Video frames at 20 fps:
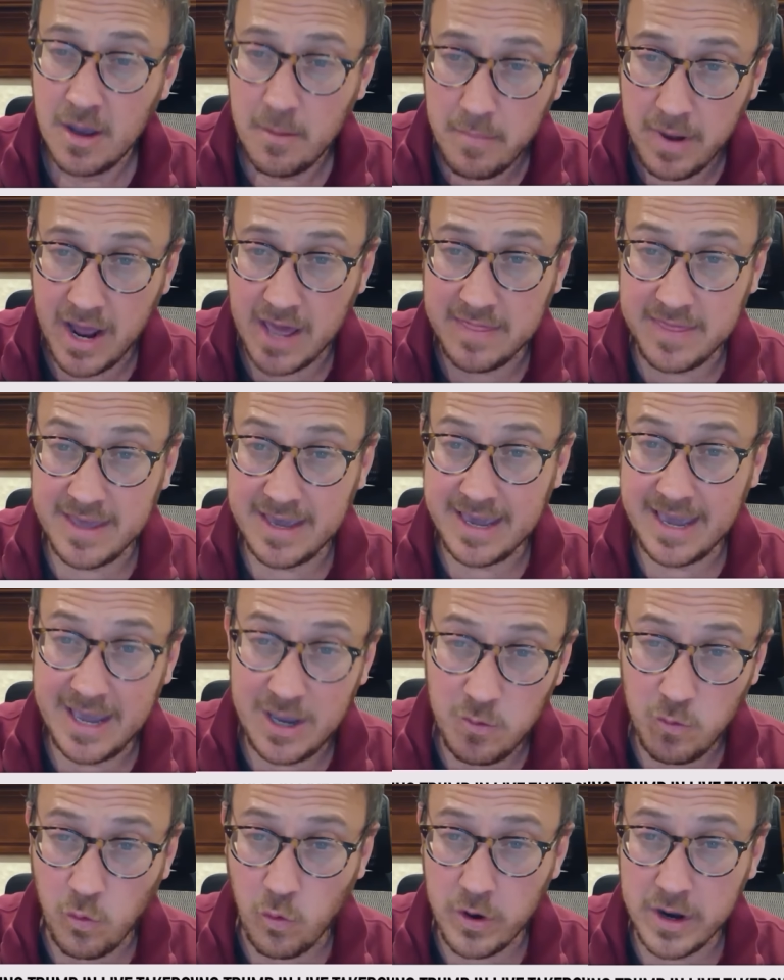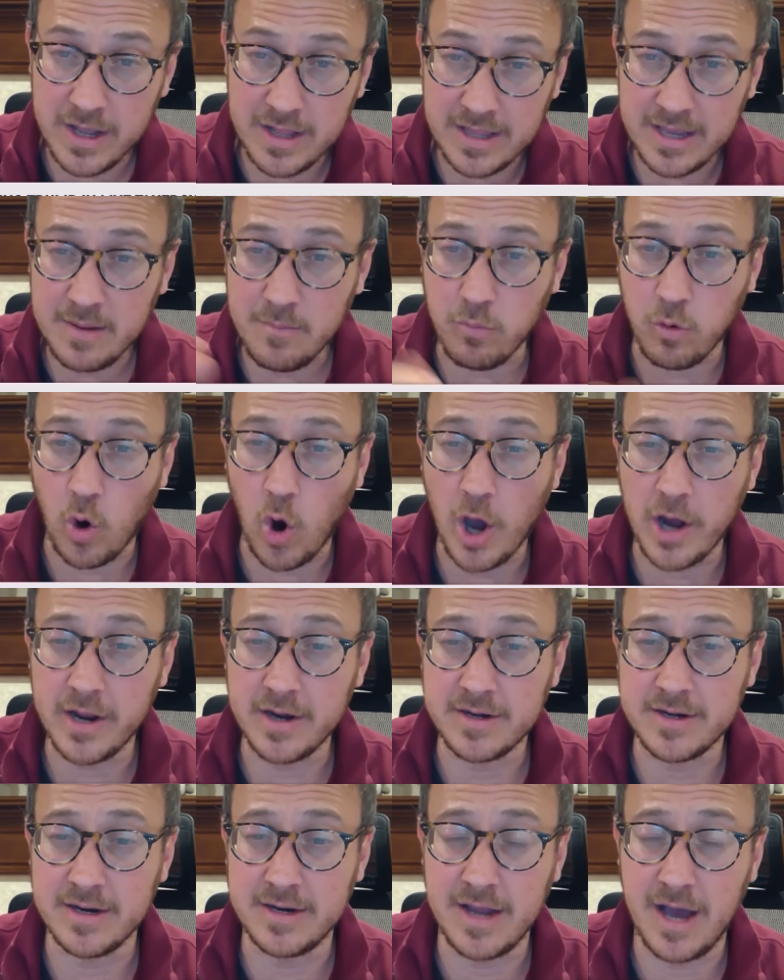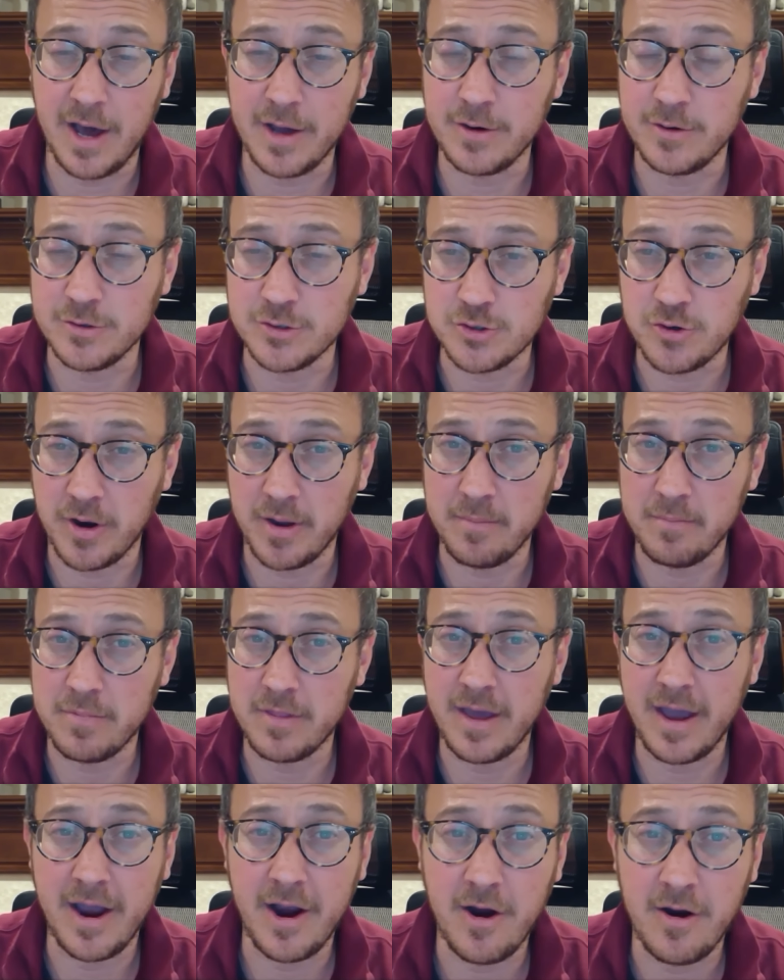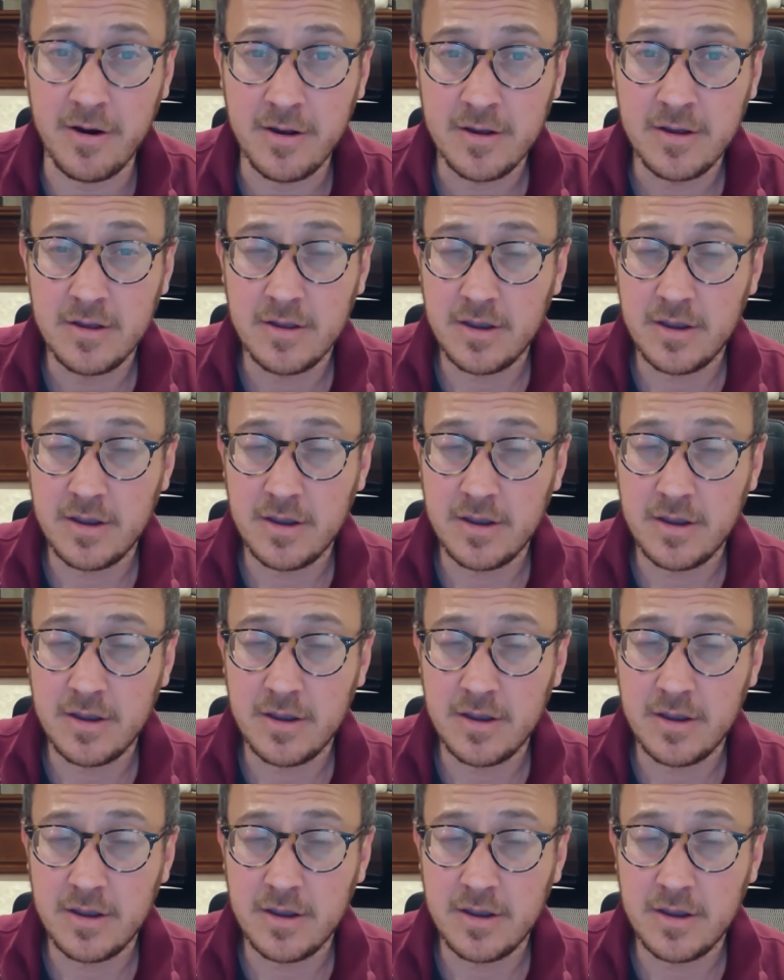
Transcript: But I think he really brought it to Donald Trump there,